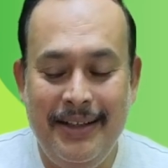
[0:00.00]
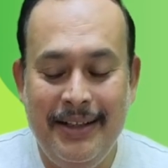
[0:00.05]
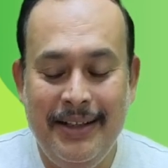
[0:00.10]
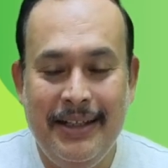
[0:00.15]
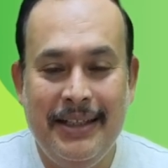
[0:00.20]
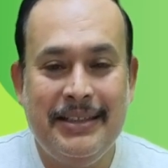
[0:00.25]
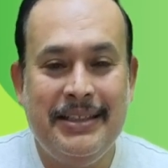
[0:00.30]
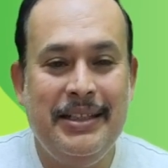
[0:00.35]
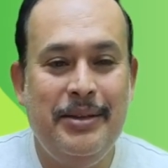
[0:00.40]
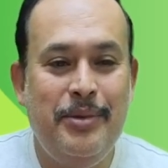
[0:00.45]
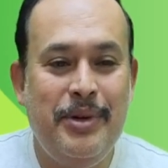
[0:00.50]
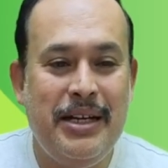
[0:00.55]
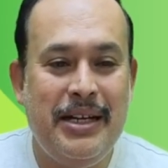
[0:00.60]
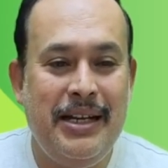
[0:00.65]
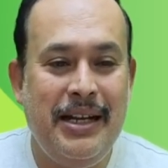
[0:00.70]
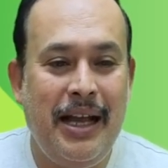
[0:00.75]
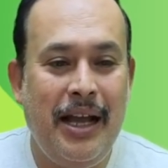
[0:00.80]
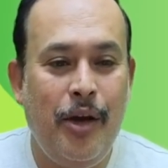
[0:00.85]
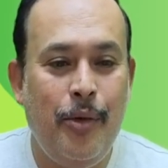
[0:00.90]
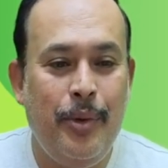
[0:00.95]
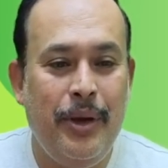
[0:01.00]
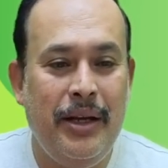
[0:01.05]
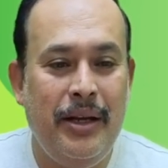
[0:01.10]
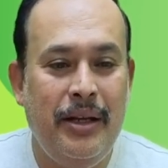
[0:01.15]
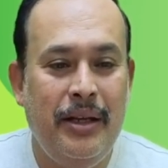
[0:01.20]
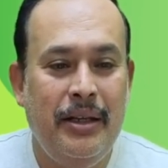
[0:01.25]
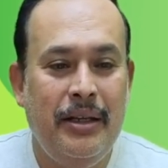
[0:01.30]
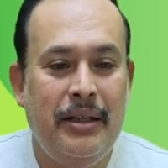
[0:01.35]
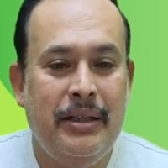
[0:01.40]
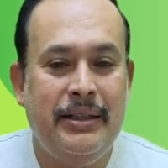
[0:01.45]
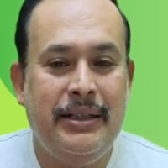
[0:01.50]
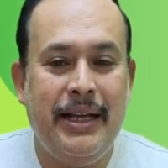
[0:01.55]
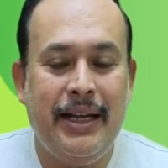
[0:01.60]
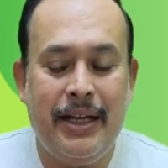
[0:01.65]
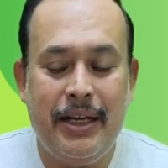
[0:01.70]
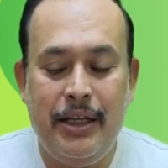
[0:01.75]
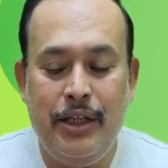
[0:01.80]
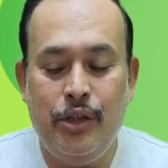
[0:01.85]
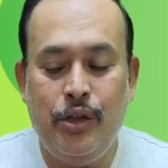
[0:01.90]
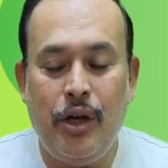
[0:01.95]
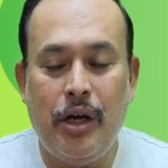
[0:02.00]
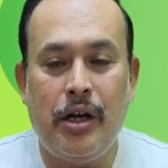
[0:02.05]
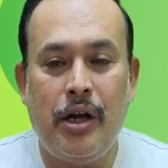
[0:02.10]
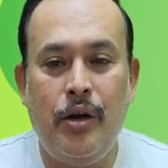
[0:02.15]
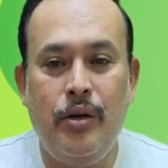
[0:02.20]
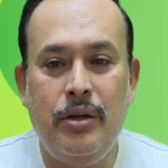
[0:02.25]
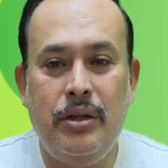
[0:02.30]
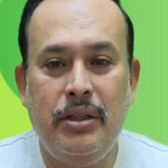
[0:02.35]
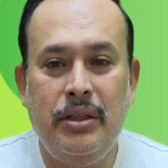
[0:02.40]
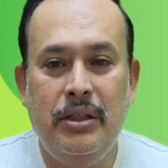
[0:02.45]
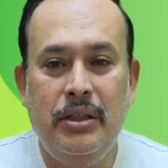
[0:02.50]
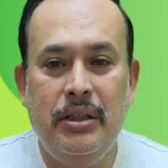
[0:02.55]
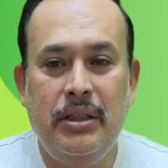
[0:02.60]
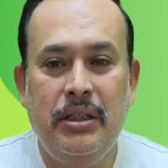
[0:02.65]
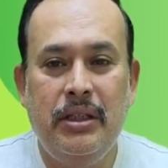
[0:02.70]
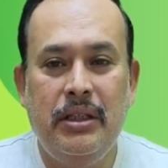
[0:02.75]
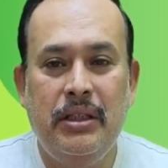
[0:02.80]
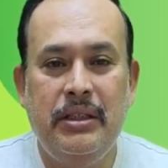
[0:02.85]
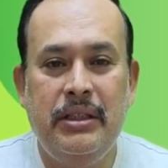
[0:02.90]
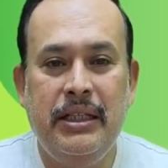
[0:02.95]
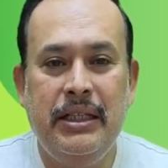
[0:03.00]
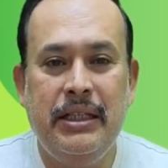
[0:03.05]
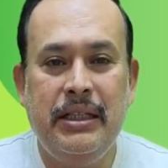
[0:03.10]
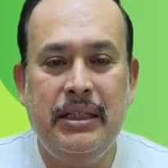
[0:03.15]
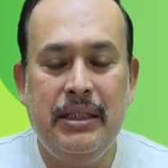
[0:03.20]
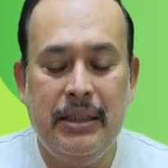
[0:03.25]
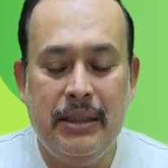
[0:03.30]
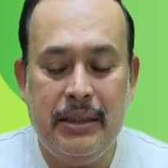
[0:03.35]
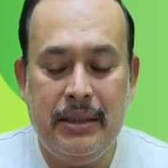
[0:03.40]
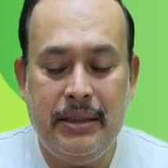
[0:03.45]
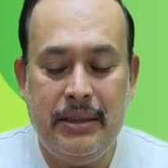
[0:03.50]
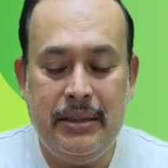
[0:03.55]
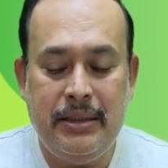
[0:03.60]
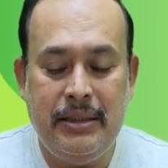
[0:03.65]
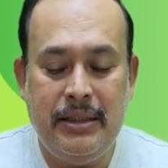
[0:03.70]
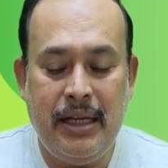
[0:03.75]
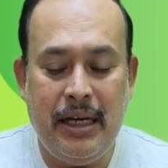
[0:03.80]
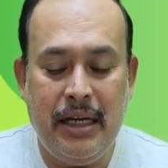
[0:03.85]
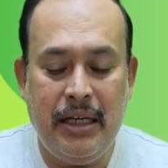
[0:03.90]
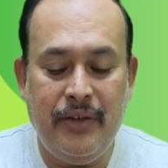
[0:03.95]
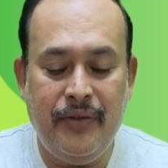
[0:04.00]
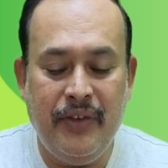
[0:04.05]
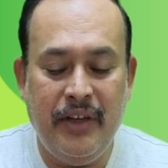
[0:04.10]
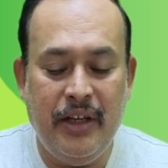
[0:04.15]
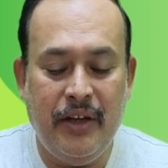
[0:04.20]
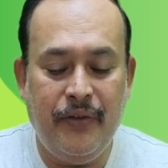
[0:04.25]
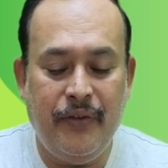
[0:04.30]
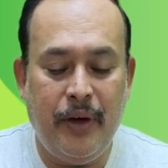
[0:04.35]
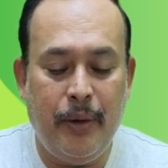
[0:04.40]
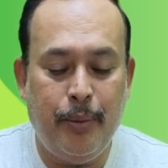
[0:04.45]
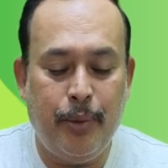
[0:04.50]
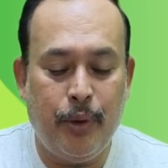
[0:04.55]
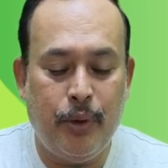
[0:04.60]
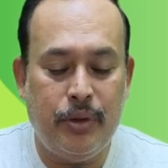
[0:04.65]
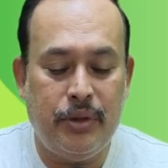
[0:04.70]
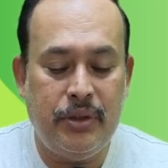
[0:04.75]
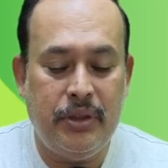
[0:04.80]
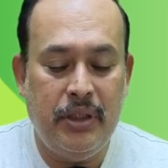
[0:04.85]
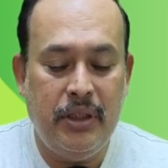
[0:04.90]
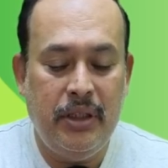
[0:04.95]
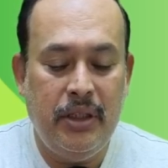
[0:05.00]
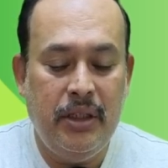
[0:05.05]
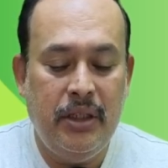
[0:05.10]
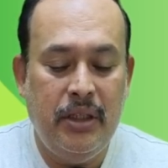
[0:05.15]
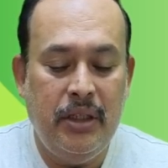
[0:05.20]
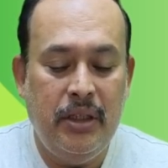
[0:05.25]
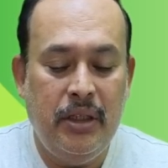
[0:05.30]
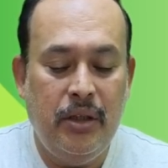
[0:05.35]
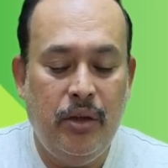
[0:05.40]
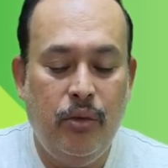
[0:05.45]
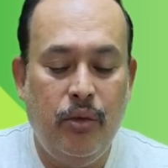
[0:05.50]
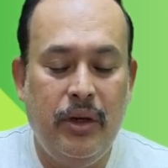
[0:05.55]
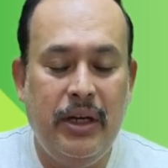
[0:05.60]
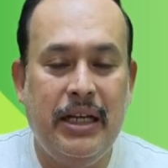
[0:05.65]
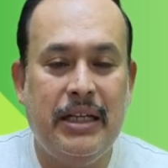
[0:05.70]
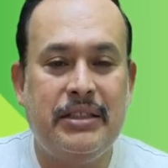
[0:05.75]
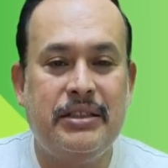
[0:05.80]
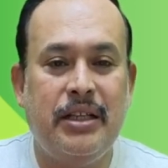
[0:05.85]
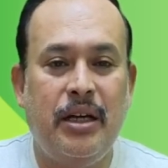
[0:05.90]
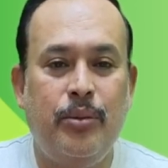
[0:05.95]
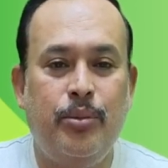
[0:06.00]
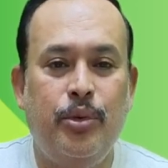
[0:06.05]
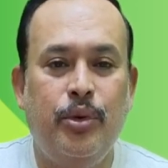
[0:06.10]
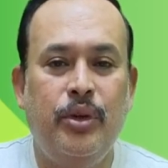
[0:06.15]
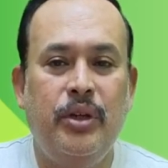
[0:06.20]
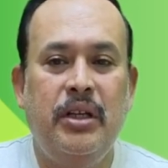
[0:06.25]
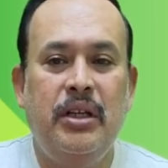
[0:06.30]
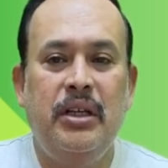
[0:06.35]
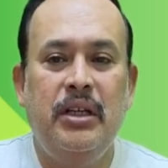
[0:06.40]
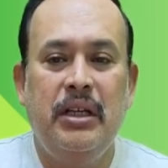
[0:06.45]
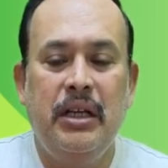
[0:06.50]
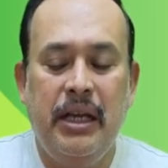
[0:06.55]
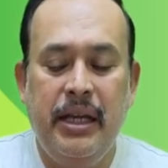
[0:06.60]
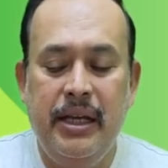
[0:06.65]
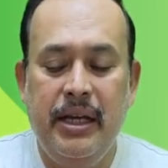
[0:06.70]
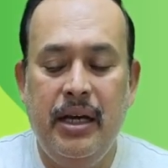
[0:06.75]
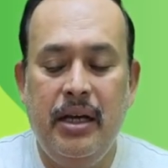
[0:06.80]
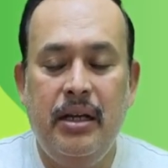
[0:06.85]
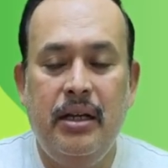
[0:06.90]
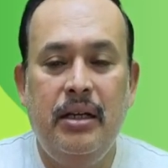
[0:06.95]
So immediately I have been taken into account the correct way of approach. One example here,